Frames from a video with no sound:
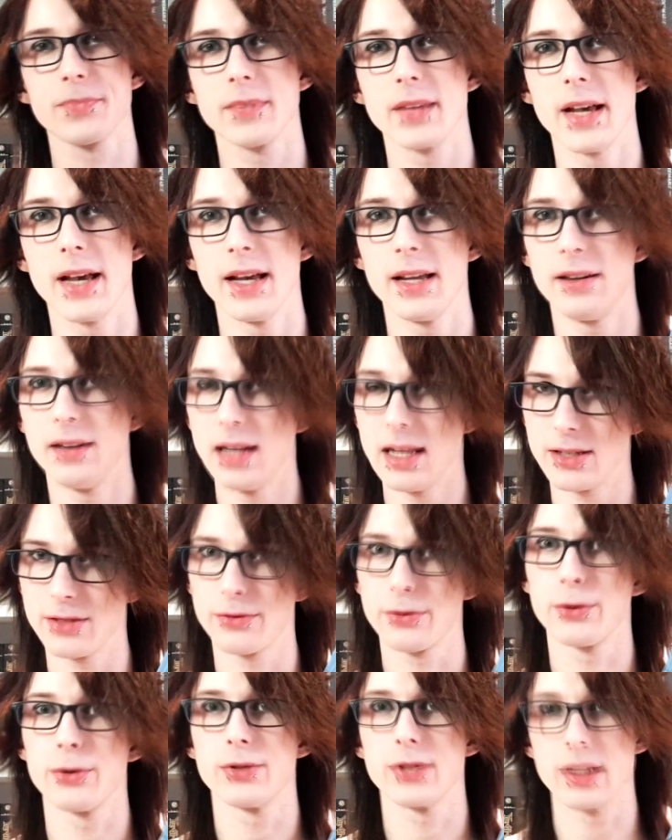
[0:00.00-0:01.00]
And last, of
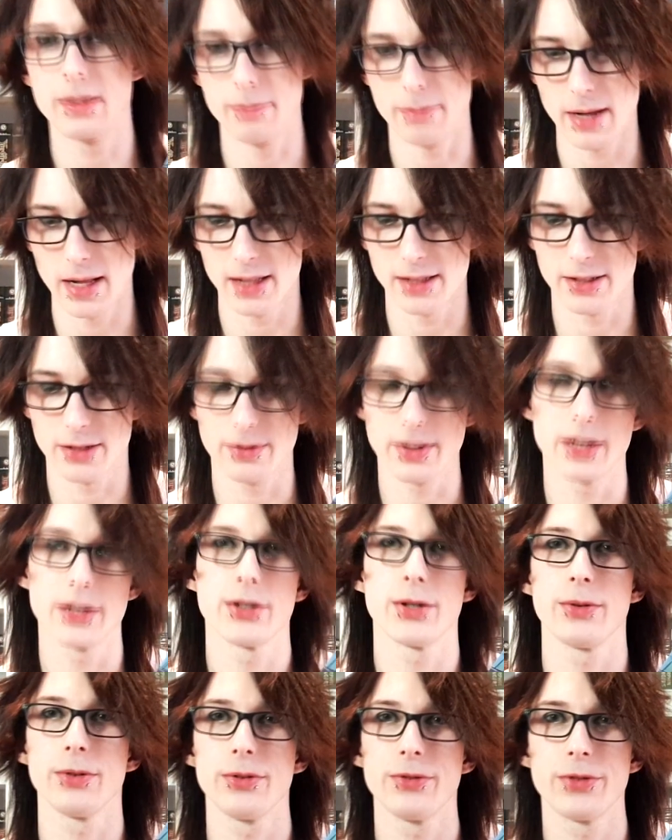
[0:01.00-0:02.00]
course, Imbalance, that I
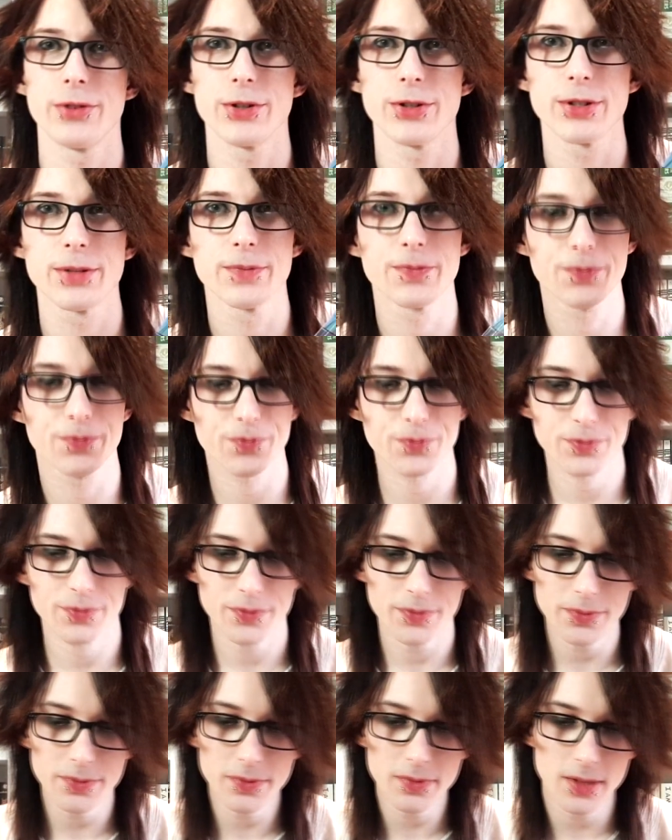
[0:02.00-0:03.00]
showed you first.
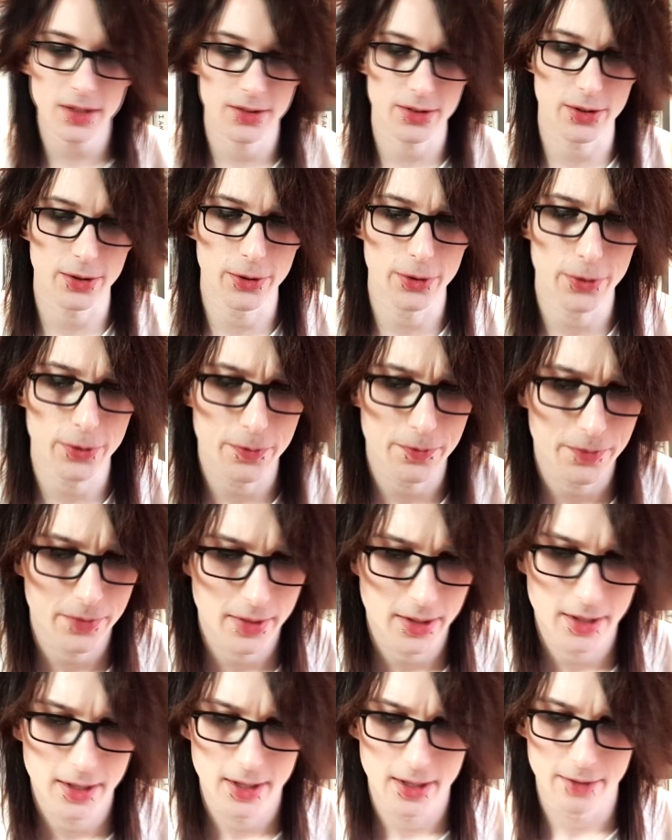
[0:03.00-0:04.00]
So
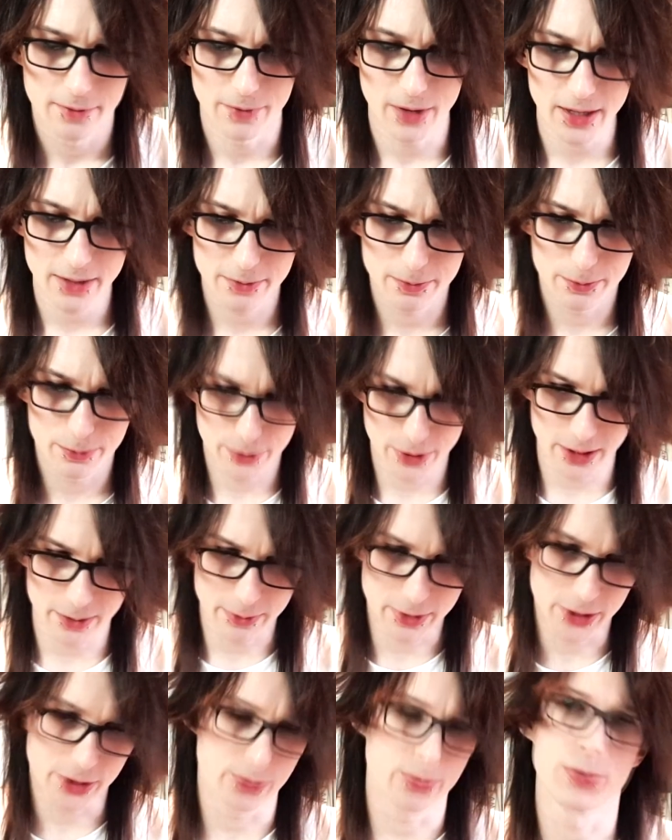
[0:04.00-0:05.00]
that pretty
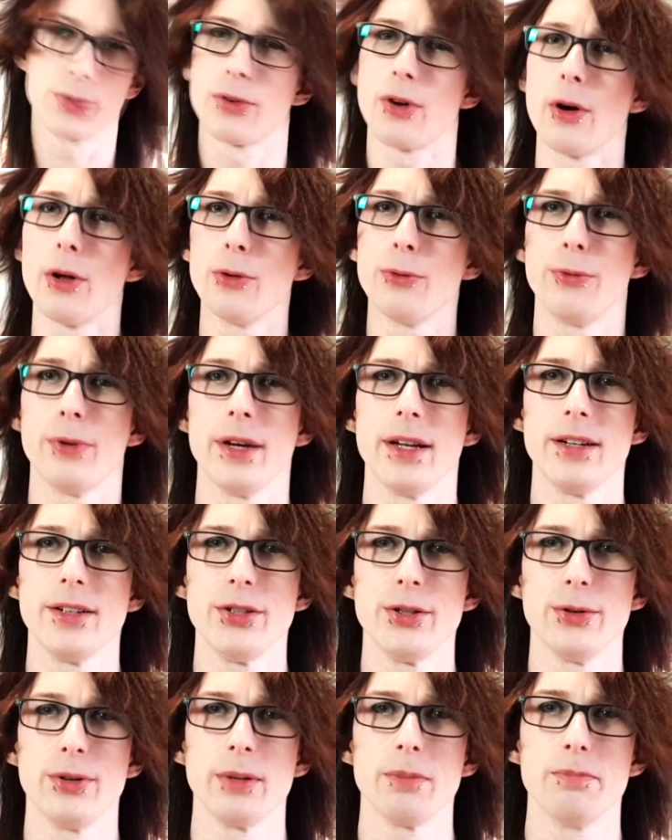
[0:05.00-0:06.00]
much was all read
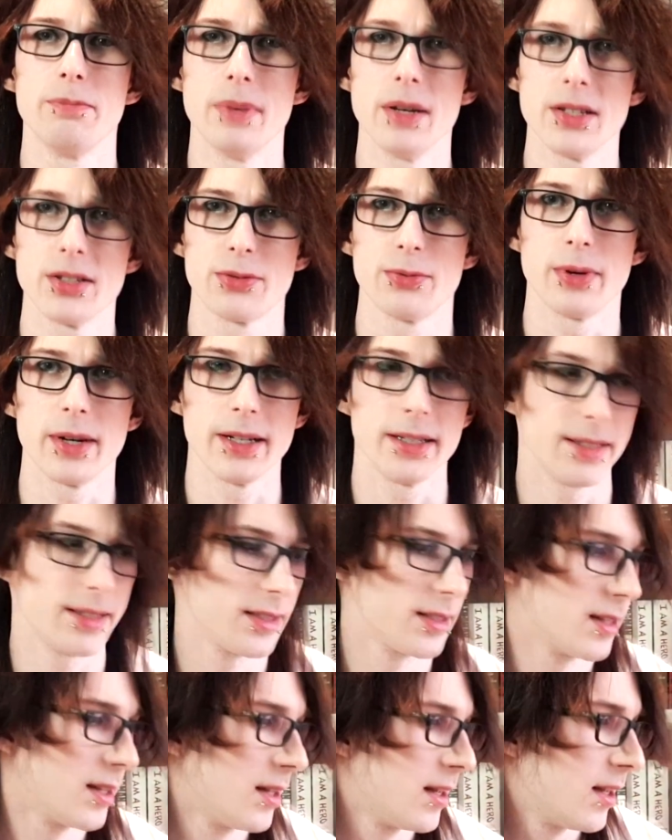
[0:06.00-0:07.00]
during bus rides.